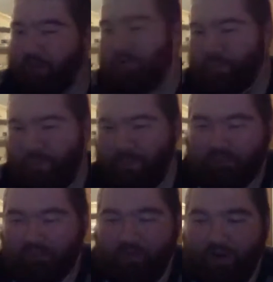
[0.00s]

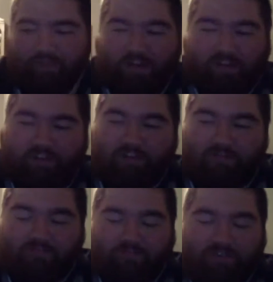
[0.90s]
So that's where I
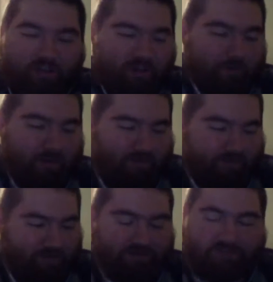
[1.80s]
got
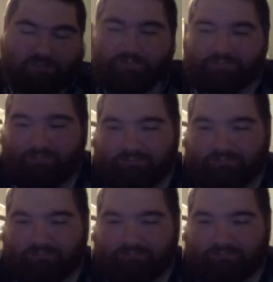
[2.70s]
my first